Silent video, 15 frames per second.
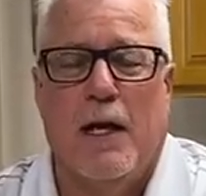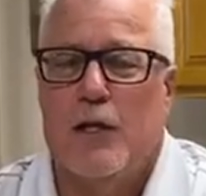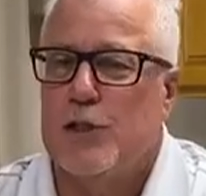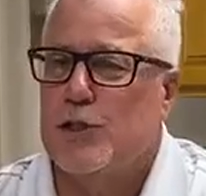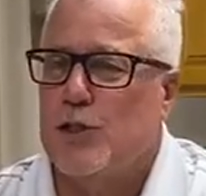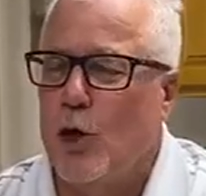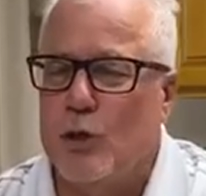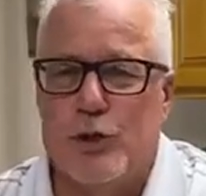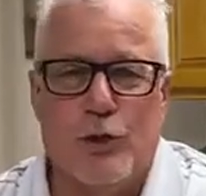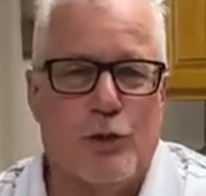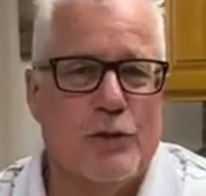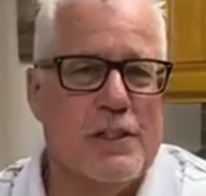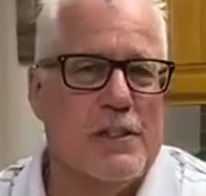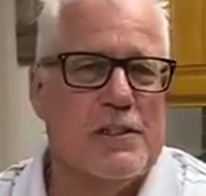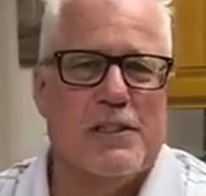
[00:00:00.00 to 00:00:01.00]
social
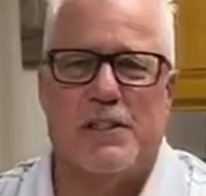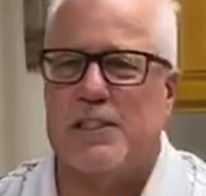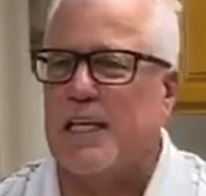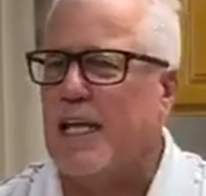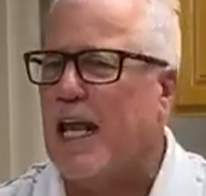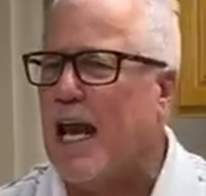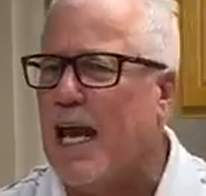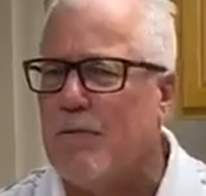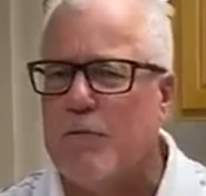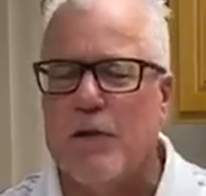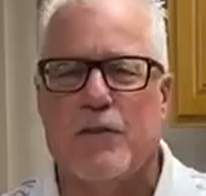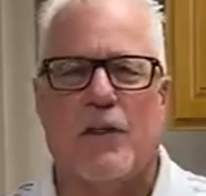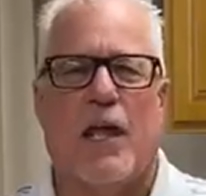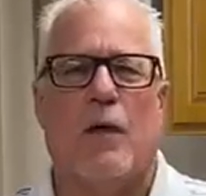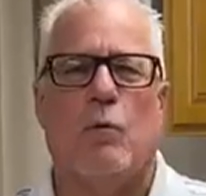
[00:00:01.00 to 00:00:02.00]
distancing,
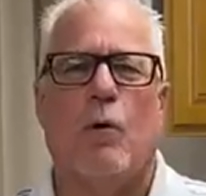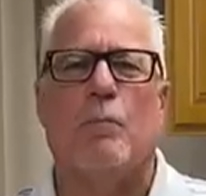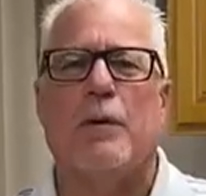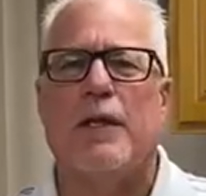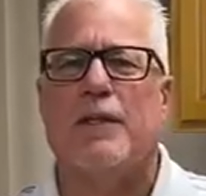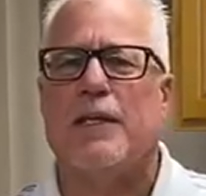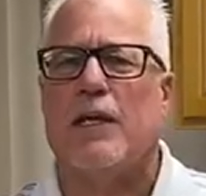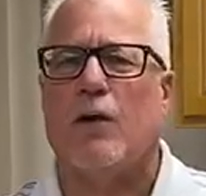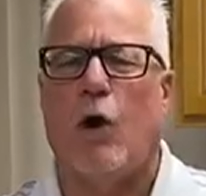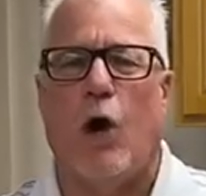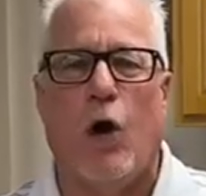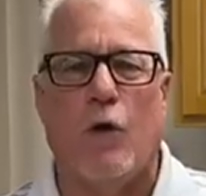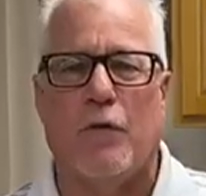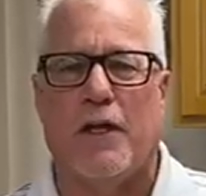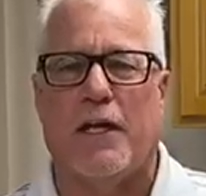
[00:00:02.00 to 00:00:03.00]
everything will be there,
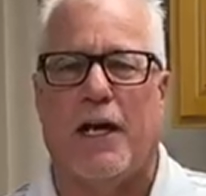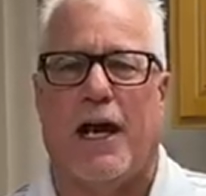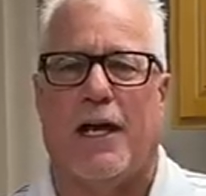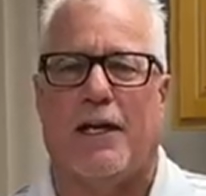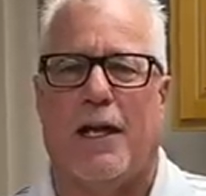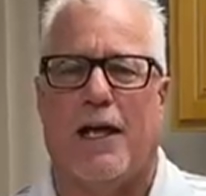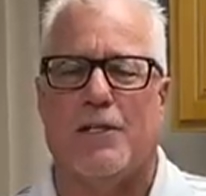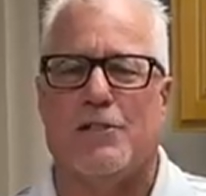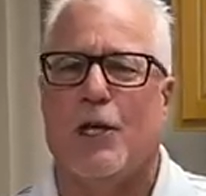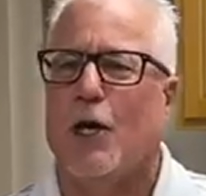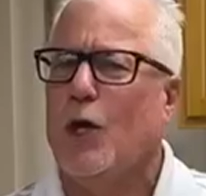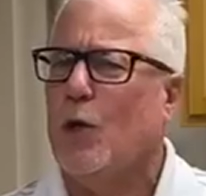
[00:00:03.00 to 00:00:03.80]
all the guidelines.